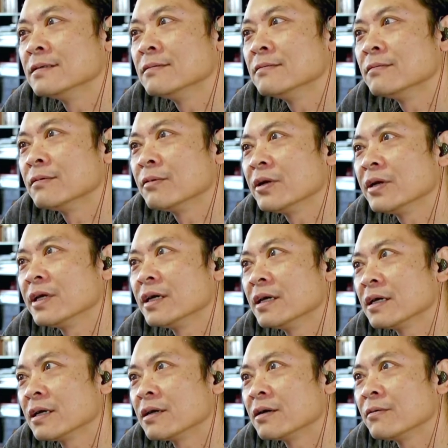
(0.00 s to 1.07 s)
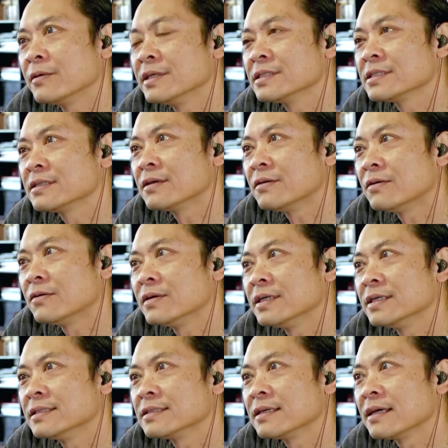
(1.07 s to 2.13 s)
When we were younger, we used to
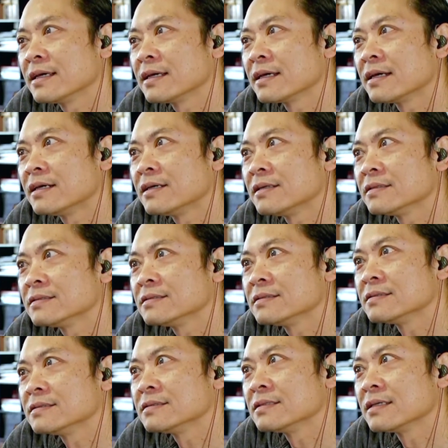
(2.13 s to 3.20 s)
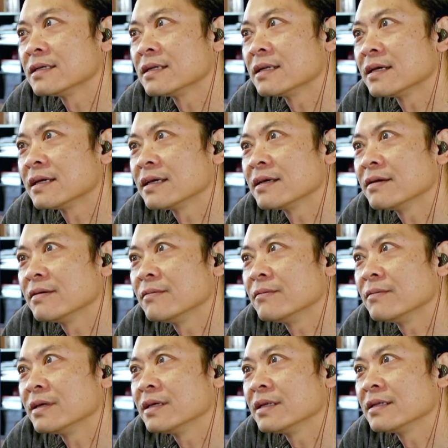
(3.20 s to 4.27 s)
always hang out, and
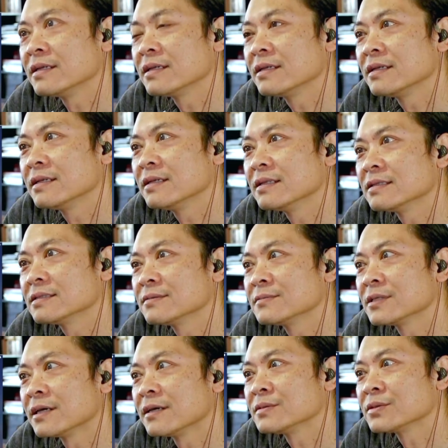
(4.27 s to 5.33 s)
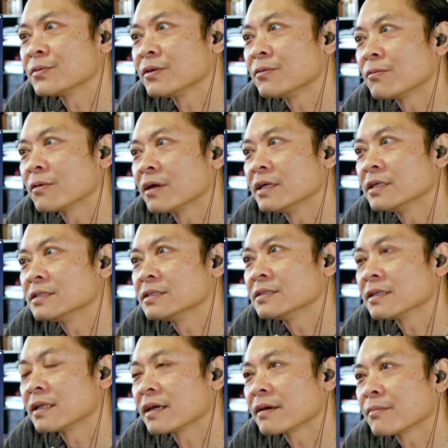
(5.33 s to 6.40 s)
sometimes we'd run into
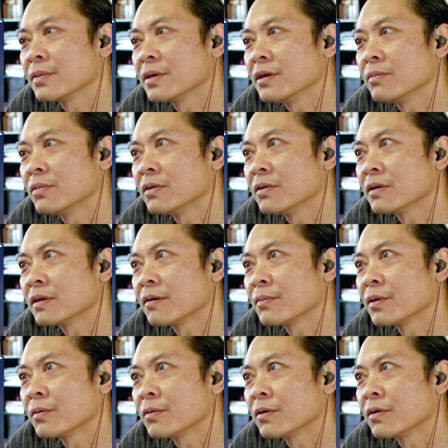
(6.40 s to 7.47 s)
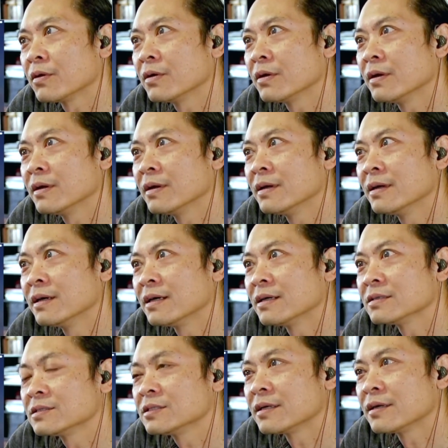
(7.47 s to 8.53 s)
like people. I remember I
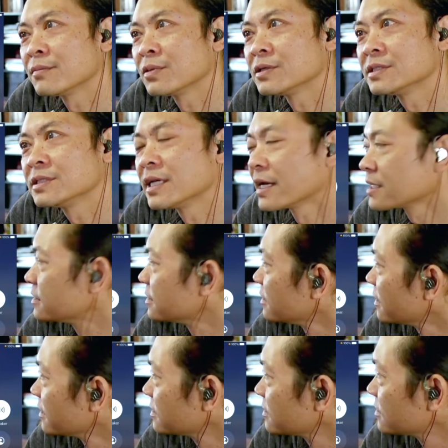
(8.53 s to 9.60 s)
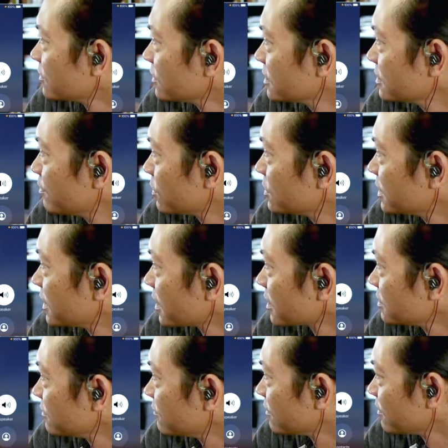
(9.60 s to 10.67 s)
was trying to protect you. I used to always protect
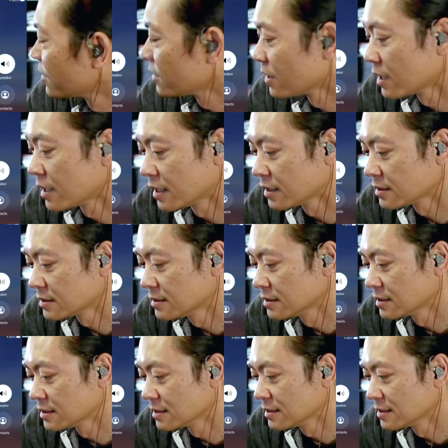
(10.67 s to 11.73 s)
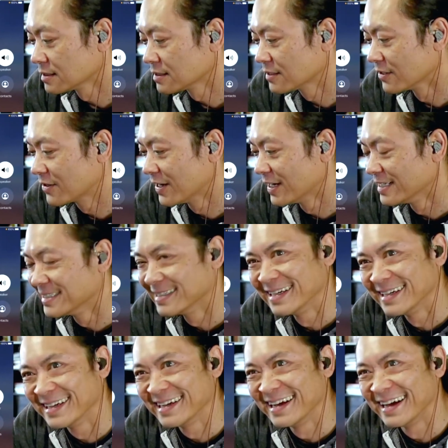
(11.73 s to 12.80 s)
you from other guys. So crazy.